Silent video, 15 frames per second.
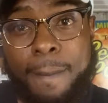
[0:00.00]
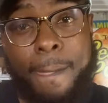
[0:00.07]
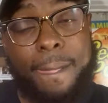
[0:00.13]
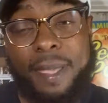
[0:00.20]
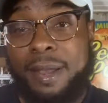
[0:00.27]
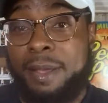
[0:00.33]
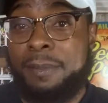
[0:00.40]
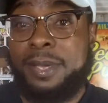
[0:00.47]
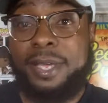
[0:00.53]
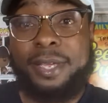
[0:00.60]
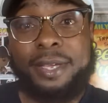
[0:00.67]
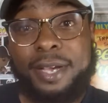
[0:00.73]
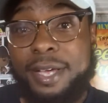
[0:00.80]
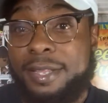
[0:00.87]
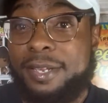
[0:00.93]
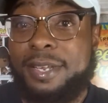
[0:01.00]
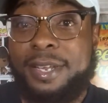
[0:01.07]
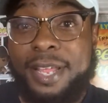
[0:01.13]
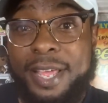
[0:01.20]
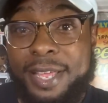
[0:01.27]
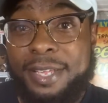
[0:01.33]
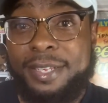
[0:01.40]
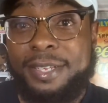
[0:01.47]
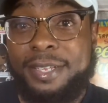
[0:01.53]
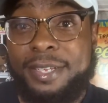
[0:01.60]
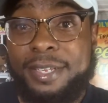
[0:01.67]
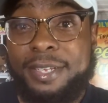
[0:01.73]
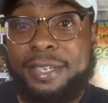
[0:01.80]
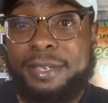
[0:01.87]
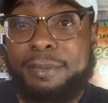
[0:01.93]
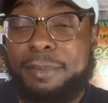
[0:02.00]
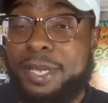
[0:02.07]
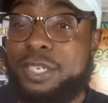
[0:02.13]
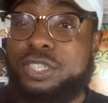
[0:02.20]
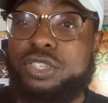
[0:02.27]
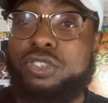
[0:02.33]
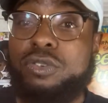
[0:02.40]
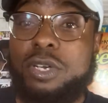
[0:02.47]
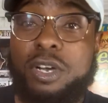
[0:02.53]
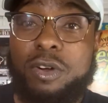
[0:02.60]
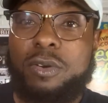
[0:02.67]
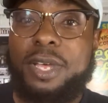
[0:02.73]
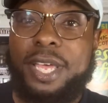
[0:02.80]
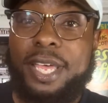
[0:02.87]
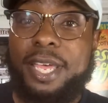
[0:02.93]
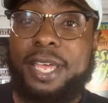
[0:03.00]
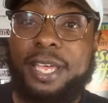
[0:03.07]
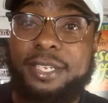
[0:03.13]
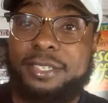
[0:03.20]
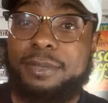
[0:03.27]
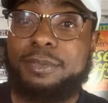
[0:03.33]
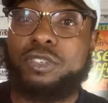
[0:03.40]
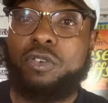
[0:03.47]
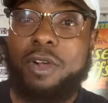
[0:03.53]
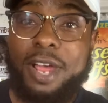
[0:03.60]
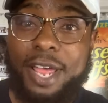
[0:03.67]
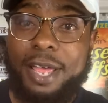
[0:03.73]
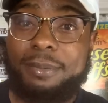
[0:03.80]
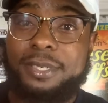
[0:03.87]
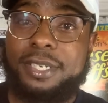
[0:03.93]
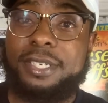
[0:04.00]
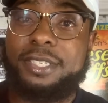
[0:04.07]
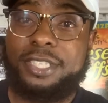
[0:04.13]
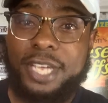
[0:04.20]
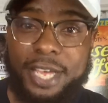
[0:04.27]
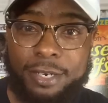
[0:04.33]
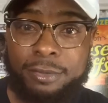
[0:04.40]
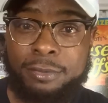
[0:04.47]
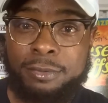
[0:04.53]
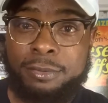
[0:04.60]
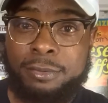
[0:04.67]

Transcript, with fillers: And I mean, other than that, make sure you go ahead and subscribe to the channel.